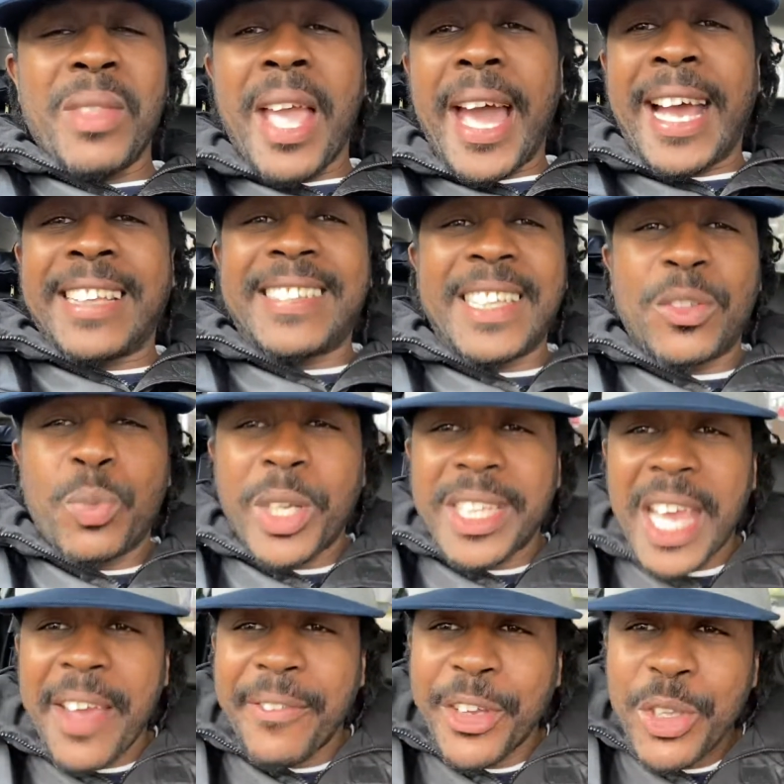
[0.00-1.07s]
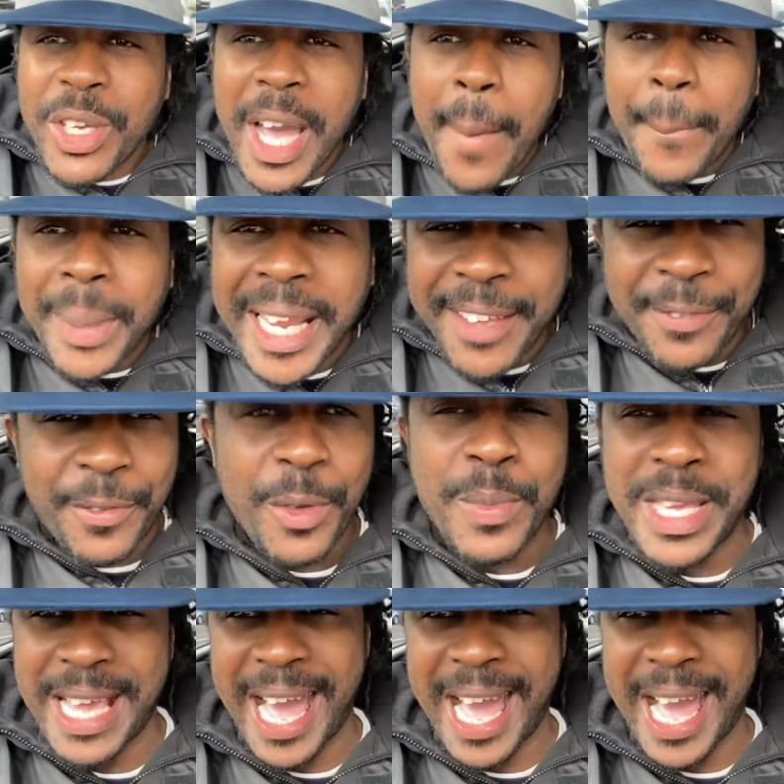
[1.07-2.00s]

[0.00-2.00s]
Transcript: I says, whatever you got planned for me,